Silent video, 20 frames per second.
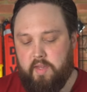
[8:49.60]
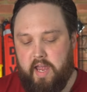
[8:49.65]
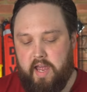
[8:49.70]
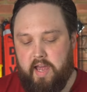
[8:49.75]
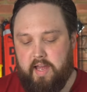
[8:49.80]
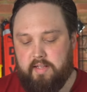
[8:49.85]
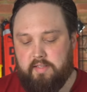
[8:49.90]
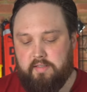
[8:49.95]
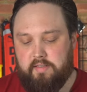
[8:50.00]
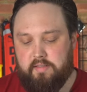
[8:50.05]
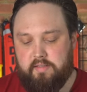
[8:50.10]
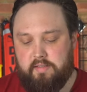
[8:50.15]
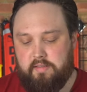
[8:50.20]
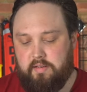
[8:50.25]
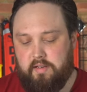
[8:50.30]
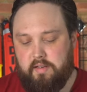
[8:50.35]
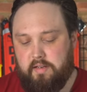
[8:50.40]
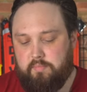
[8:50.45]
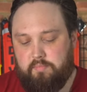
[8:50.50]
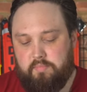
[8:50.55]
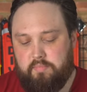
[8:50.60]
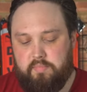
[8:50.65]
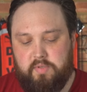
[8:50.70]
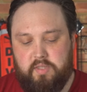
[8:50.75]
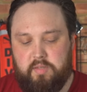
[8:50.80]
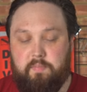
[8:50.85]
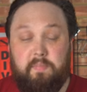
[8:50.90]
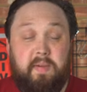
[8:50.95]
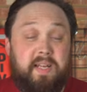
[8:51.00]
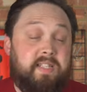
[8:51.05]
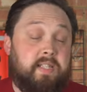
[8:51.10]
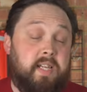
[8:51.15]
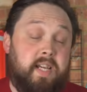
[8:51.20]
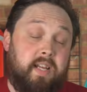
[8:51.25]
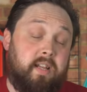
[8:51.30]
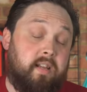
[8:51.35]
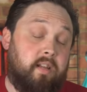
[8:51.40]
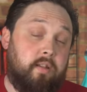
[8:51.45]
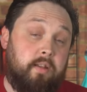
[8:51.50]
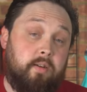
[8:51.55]
And yeah, just
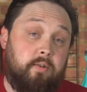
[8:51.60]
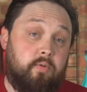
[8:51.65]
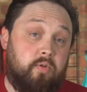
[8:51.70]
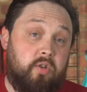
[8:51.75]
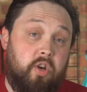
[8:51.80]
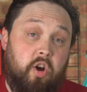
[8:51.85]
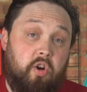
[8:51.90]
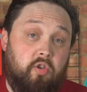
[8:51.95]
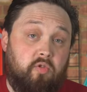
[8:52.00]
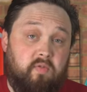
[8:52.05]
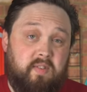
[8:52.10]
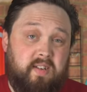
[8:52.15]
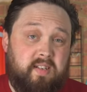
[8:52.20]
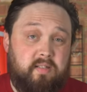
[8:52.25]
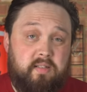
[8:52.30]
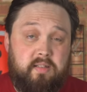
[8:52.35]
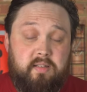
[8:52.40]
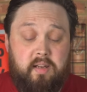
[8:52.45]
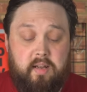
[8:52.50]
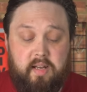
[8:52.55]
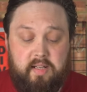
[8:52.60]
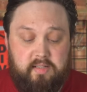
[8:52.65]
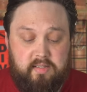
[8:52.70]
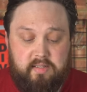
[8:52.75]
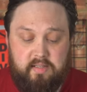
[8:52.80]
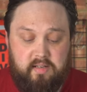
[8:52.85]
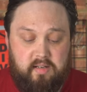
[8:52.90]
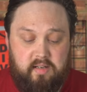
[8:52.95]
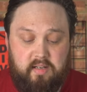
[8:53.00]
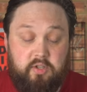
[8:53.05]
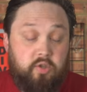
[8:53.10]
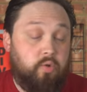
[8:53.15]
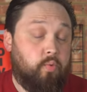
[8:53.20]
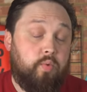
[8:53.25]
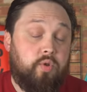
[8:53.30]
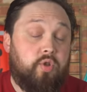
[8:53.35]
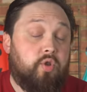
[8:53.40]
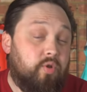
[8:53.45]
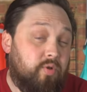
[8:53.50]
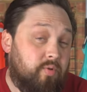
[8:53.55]
maintaining those O-rings and you
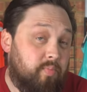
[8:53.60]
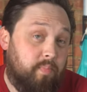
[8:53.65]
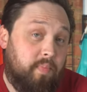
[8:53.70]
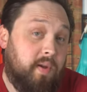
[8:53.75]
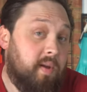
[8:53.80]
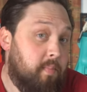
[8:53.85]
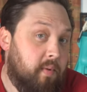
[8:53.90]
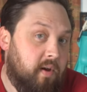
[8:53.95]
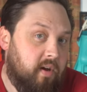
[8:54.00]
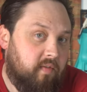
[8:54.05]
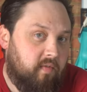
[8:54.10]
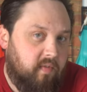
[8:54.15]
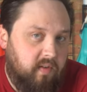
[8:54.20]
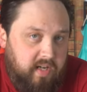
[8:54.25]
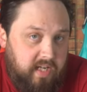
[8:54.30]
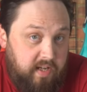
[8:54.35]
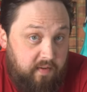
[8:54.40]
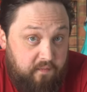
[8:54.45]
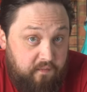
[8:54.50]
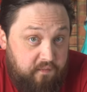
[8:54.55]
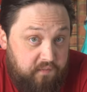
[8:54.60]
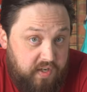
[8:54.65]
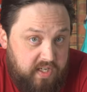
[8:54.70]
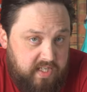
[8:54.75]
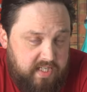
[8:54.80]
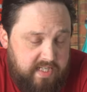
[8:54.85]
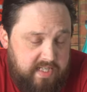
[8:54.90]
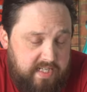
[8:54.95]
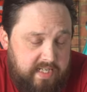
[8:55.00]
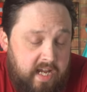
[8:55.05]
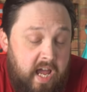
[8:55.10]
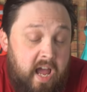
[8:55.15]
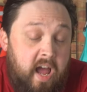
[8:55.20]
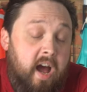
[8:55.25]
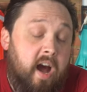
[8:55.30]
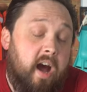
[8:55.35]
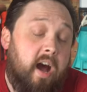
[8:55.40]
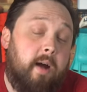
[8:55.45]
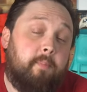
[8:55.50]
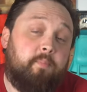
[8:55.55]
should be perfectly fine.
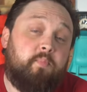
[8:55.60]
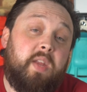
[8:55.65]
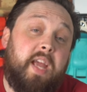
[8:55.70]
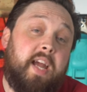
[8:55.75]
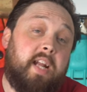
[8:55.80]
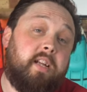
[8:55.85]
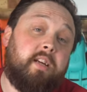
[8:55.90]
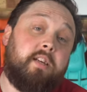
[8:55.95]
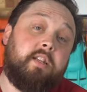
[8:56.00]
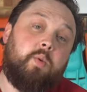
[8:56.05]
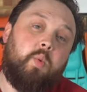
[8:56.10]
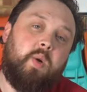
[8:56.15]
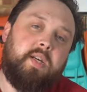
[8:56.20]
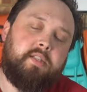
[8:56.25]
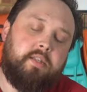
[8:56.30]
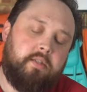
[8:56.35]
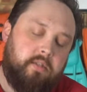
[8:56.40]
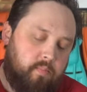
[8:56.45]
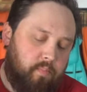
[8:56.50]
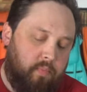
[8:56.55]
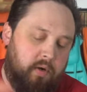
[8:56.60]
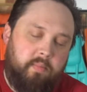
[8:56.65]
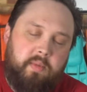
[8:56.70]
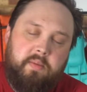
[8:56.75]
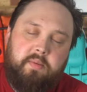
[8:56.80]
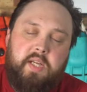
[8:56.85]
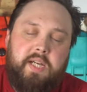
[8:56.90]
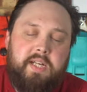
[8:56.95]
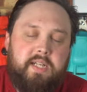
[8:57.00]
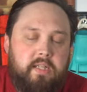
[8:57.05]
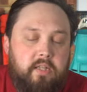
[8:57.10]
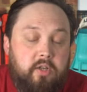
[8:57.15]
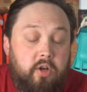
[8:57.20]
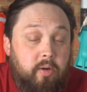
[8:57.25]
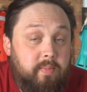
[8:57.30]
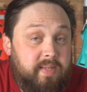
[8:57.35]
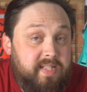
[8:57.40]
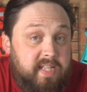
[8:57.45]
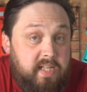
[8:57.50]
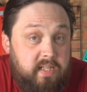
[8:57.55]
Any other questions, pop them down in the
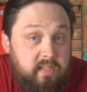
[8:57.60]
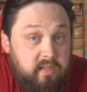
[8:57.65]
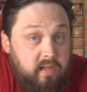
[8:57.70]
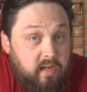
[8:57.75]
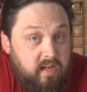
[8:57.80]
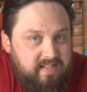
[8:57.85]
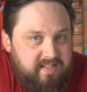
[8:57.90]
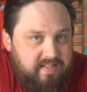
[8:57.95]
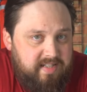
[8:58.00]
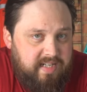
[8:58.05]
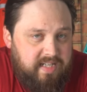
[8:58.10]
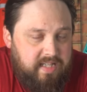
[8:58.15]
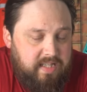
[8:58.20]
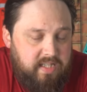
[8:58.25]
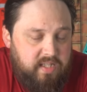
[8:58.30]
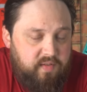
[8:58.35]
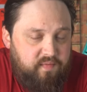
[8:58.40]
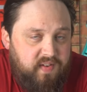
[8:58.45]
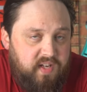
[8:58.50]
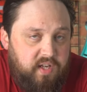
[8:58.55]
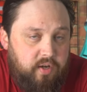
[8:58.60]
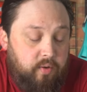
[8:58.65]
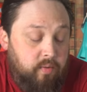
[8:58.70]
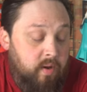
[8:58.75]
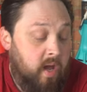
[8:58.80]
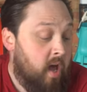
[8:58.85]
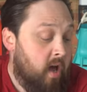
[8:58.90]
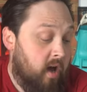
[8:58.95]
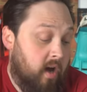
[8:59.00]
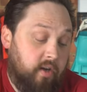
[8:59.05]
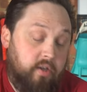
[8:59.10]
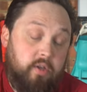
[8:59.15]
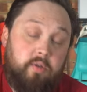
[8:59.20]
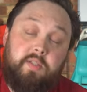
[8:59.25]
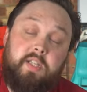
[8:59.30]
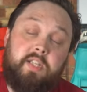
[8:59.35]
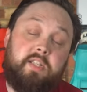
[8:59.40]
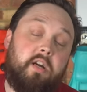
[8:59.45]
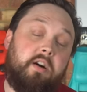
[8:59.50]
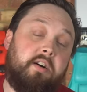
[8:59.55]
comment section underneath this video.
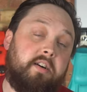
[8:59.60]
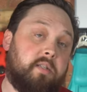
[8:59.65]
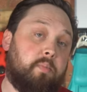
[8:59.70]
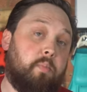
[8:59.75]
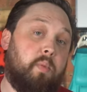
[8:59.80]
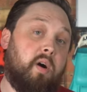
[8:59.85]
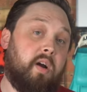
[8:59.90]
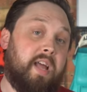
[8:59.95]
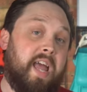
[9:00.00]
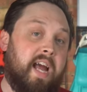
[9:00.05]
Use this Ask Mark